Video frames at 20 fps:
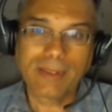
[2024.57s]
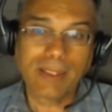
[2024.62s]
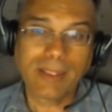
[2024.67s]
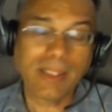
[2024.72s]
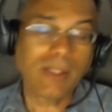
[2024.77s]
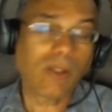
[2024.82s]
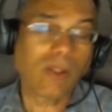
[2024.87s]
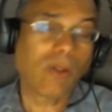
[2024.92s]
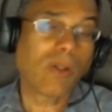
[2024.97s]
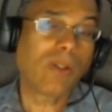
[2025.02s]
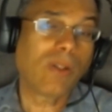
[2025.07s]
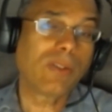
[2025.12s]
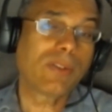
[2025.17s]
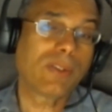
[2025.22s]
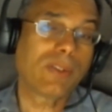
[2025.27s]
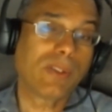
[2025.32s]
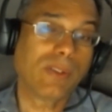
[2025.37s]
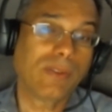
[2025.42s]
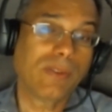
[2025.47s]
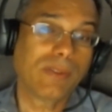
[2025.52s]
Think
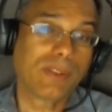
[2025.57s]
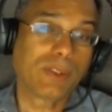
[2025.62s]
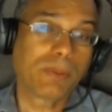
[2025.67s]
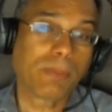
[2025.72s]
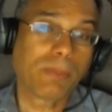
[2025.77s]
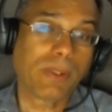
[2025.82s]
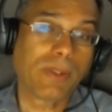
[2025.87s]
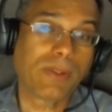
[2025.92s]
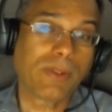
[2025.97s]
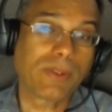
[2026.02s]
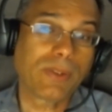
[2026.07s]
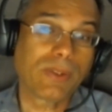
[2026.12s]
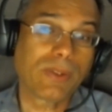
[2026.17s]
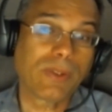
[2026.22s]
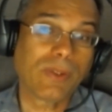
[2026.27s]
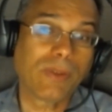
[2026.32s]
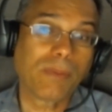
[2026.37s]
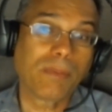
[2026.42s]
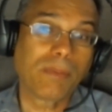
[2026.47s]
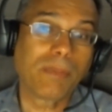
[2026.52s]
also
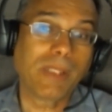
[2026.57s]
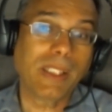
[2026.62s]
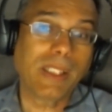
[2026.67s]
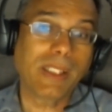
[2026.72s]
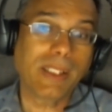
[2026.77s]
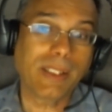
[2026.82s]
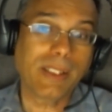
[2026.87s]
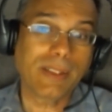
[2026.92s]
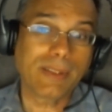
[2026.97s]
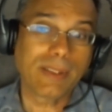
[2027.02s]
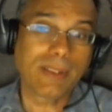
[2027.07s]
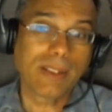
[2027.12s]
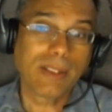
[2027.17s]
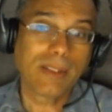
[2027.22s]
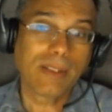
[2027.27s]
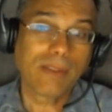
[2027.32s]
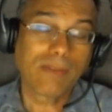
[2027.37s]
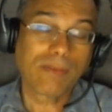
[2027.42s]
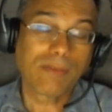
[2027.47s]
spiritual beings